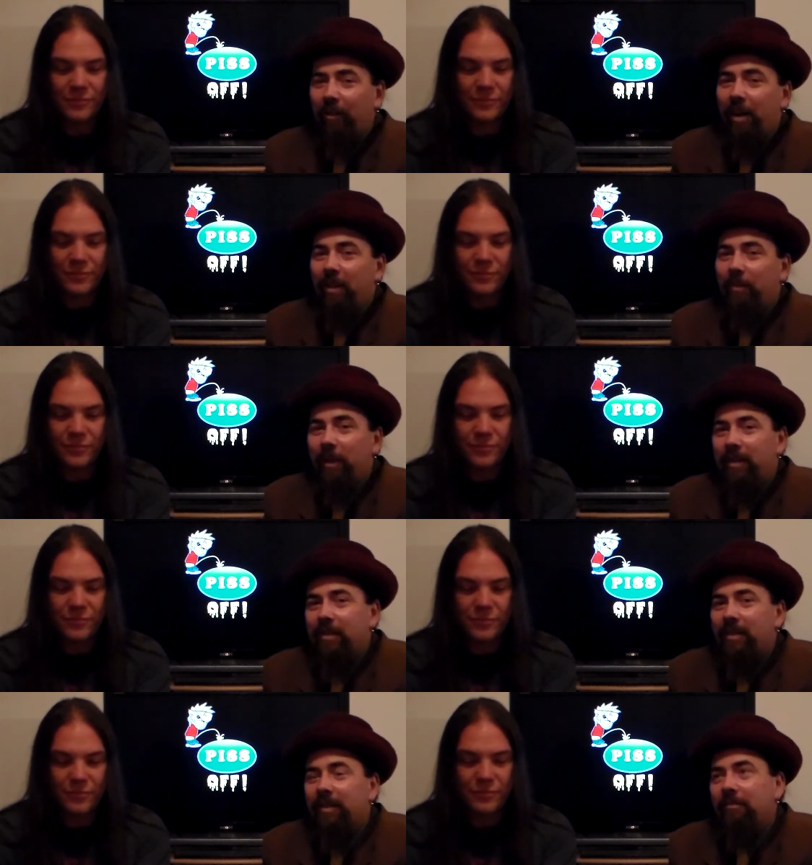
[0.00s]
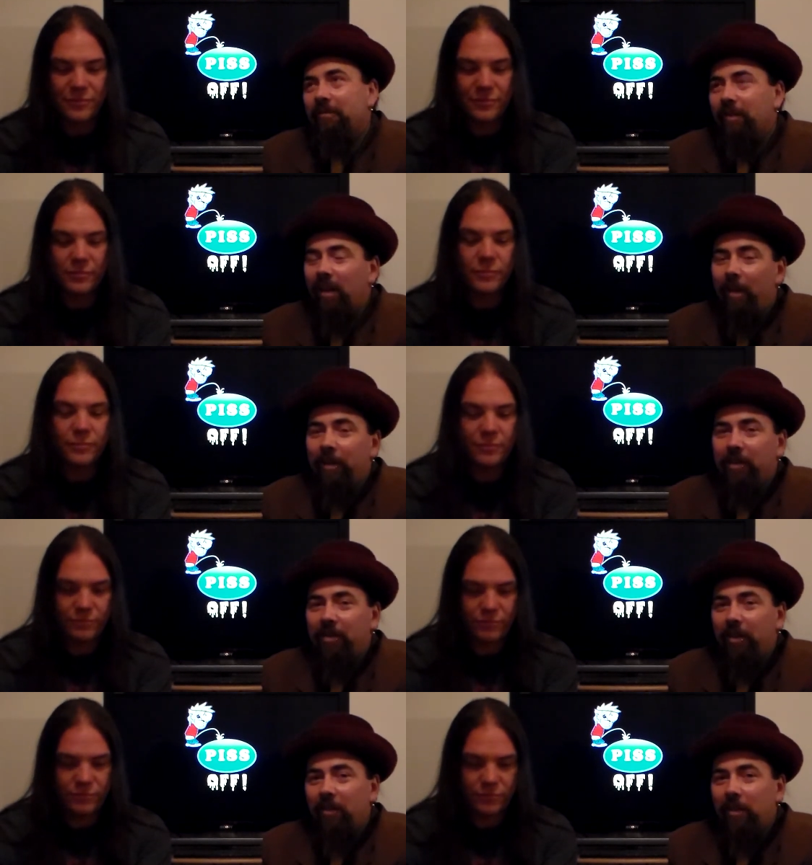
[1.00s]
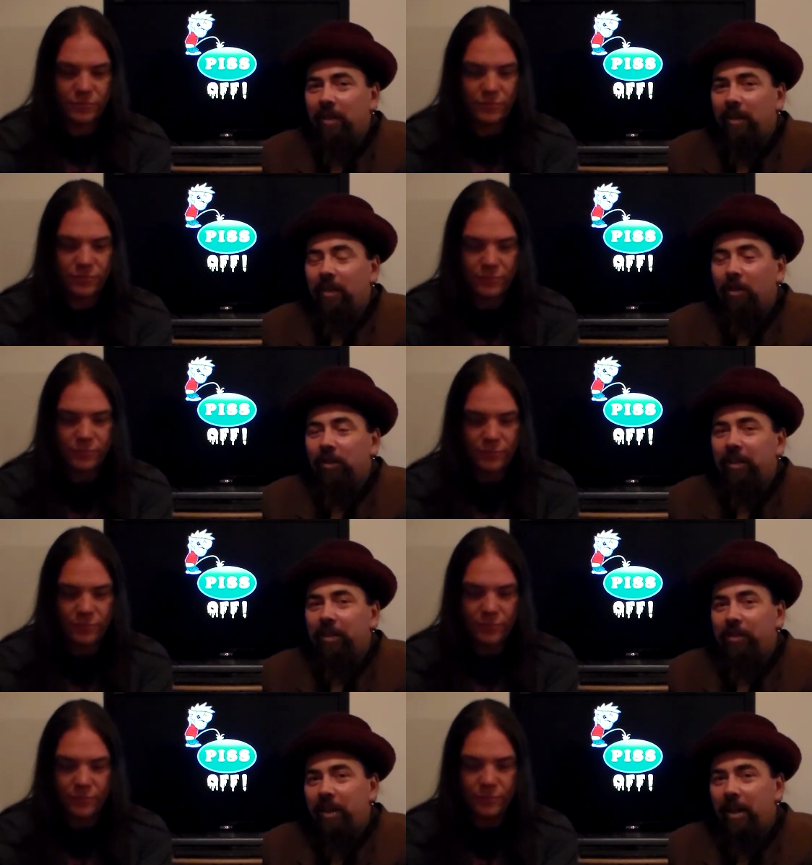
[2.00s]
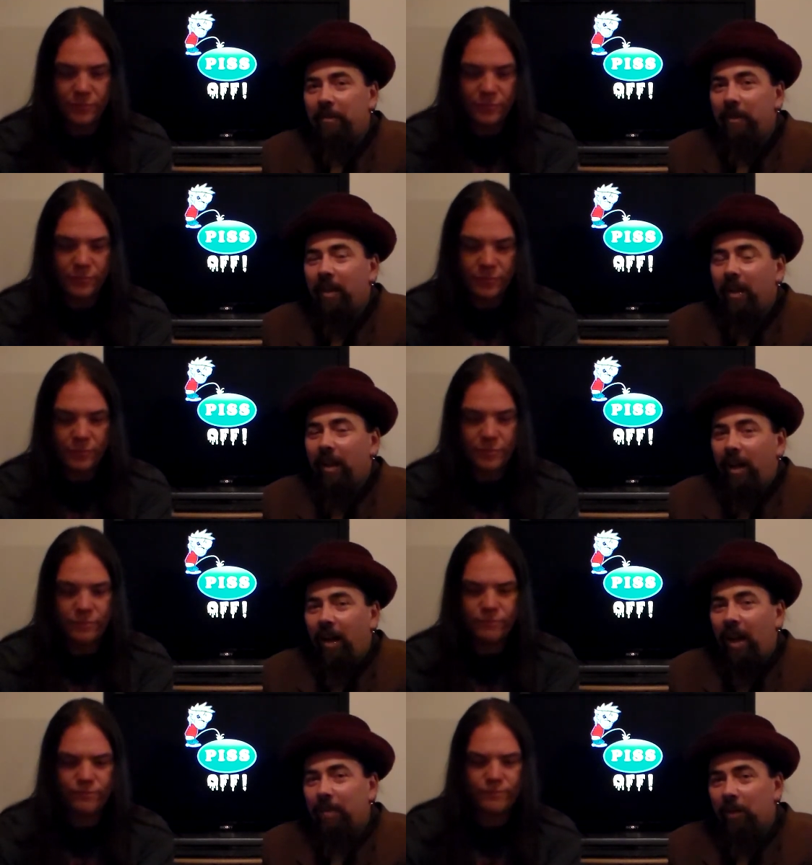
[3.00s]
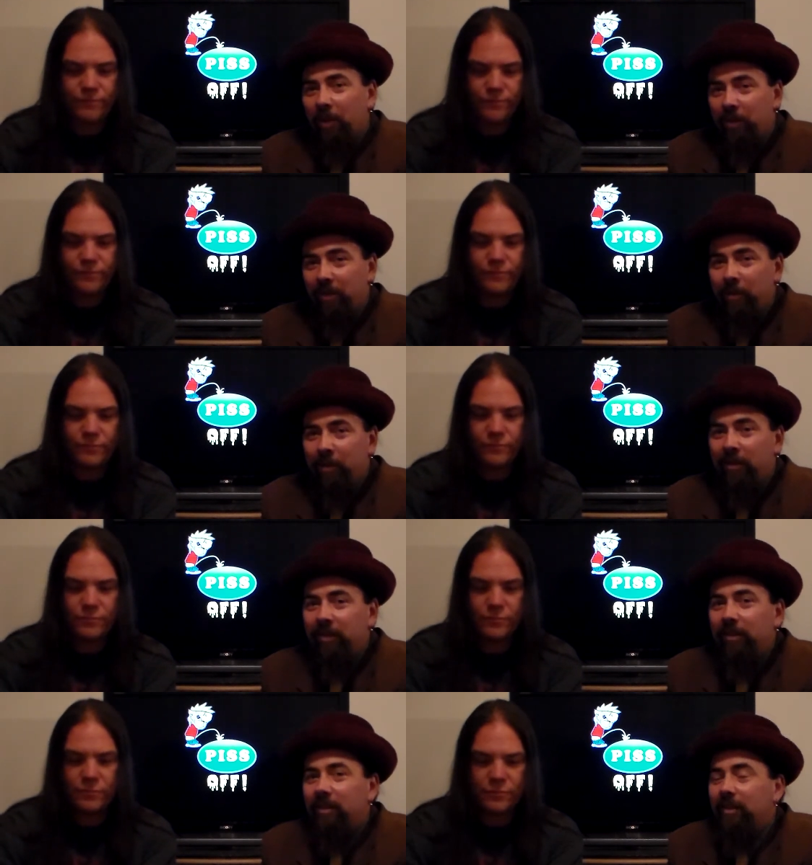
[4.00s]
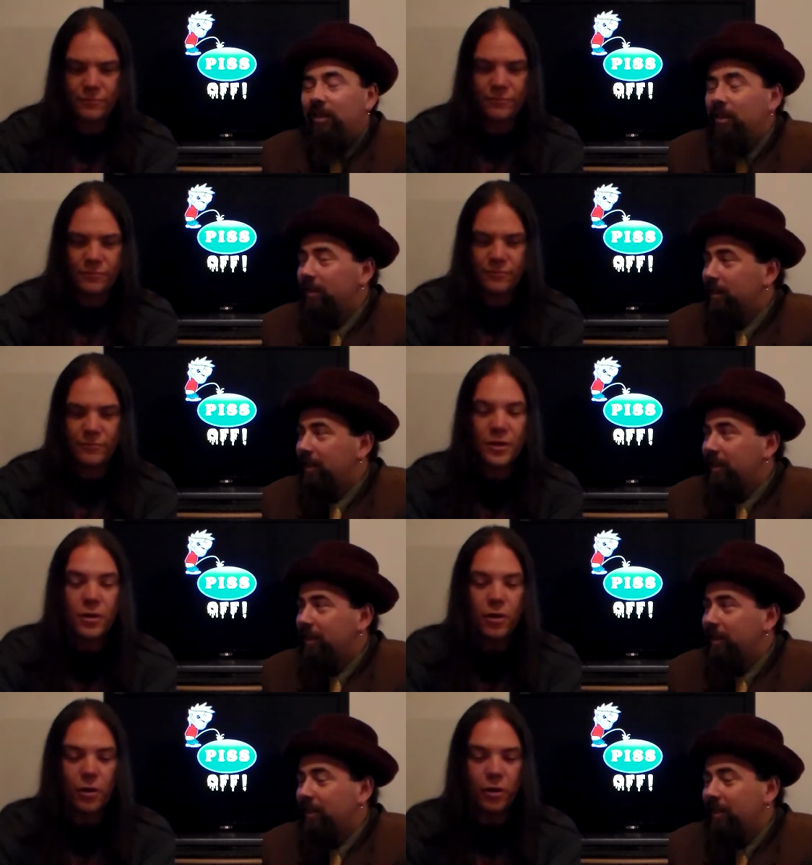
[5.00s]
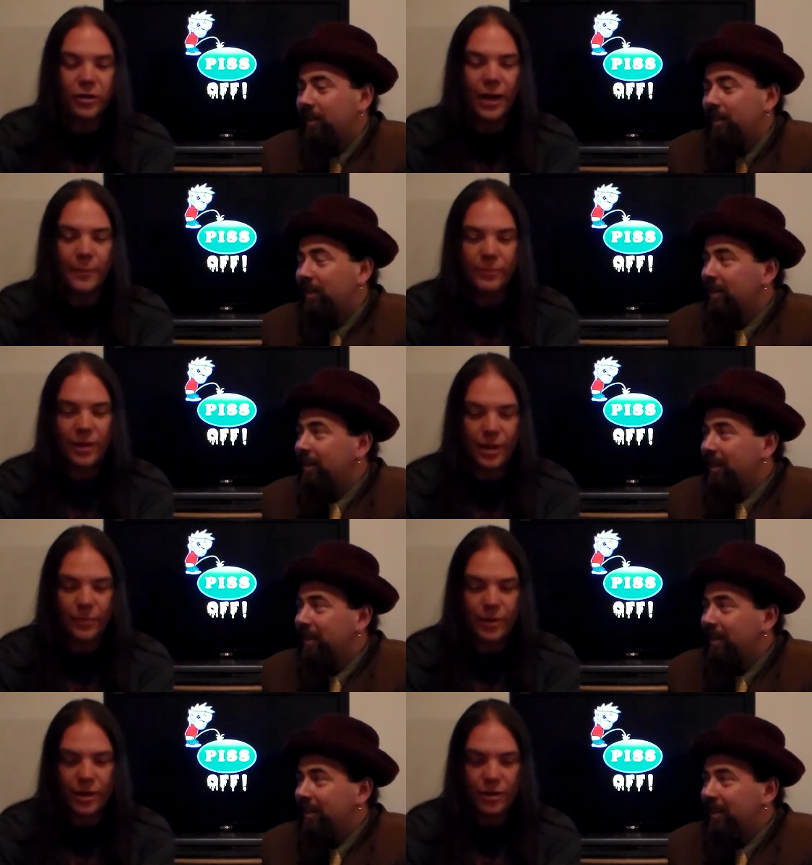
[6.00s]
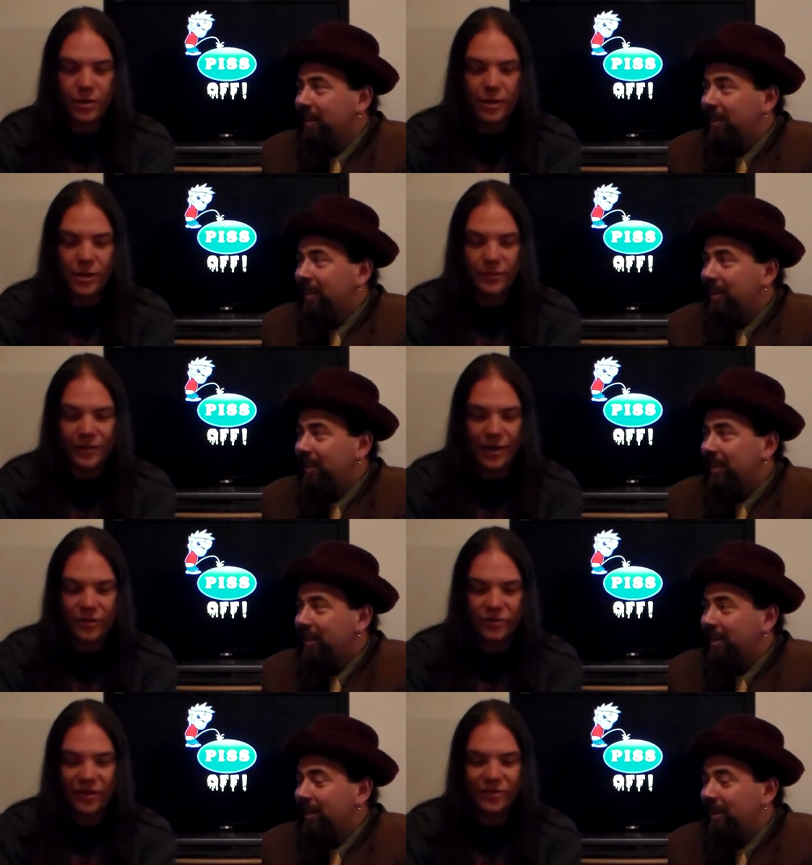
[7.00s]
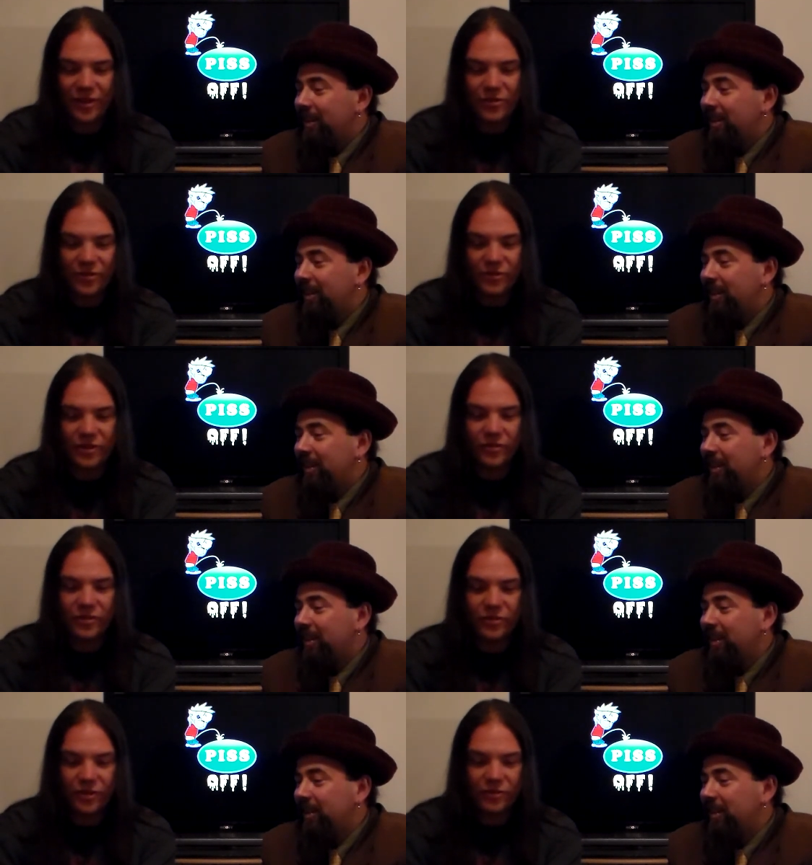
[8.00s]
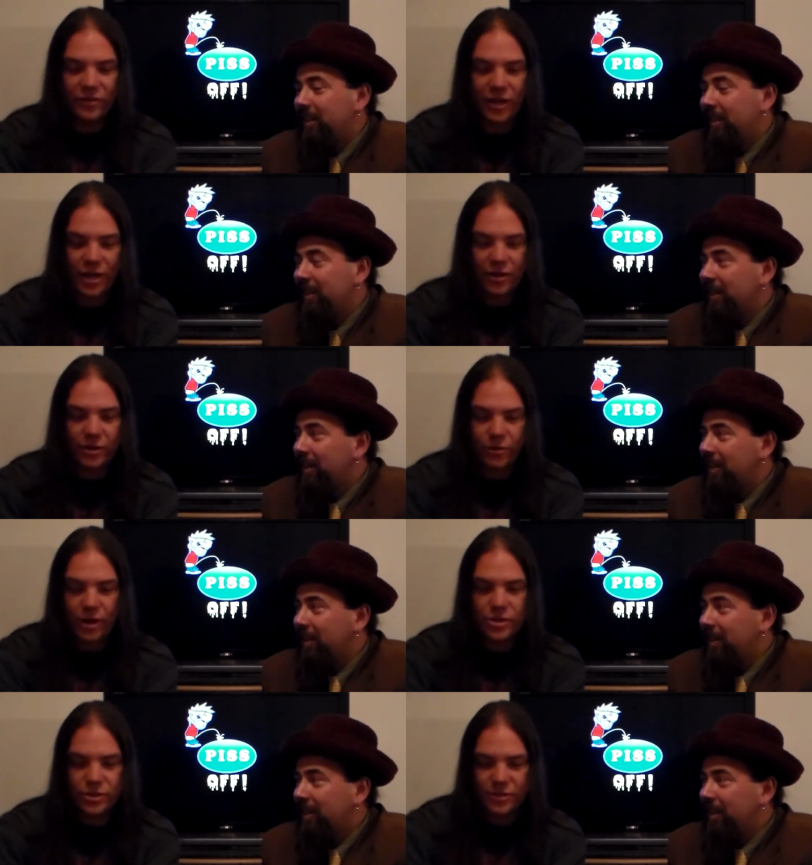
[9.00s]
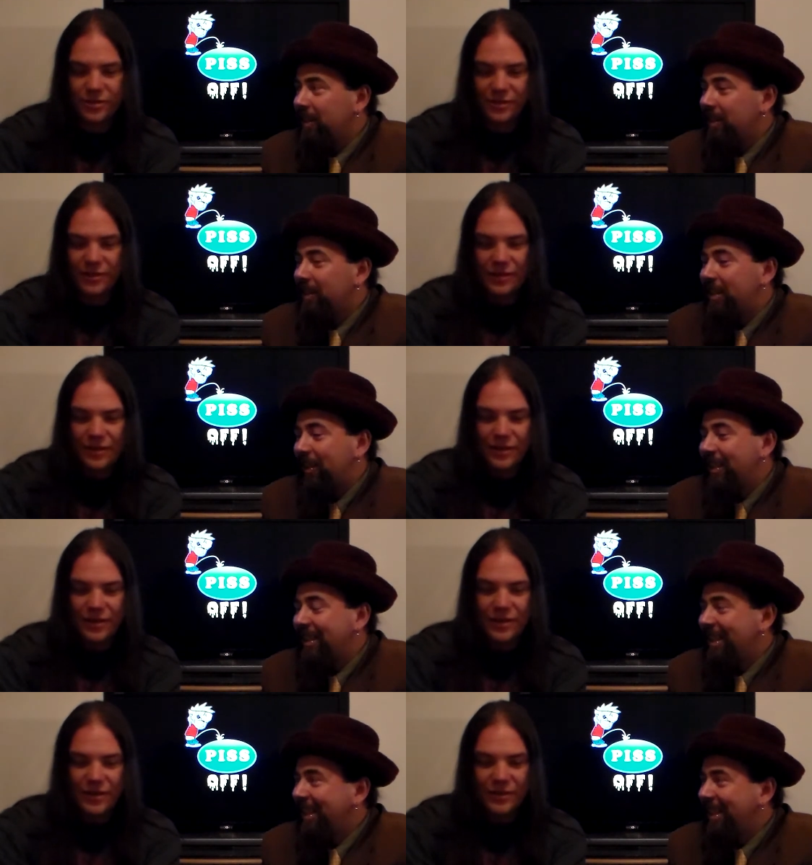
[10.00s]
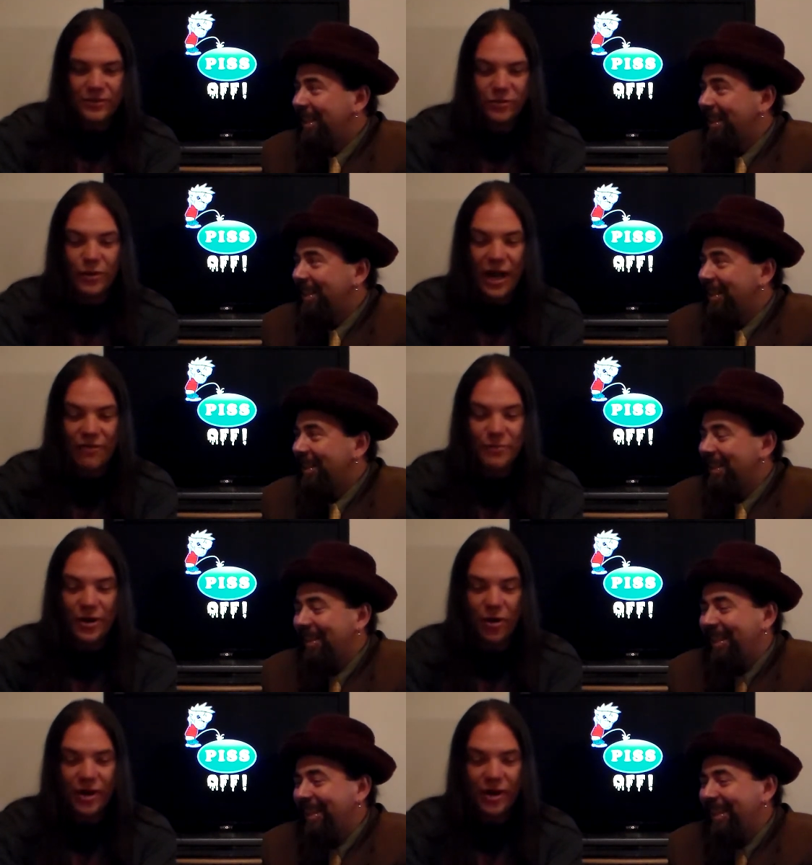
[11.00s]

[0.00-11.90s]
Speaker 1: uh, Rhode Island-based comedy show with the Old English name. I'm your host, Trouble.
Speaker 2: Hold up. I'm uh, on layer 666 of Candy Crush.
Speaker 1: Seriously?
Speaker 2: Dude, I've been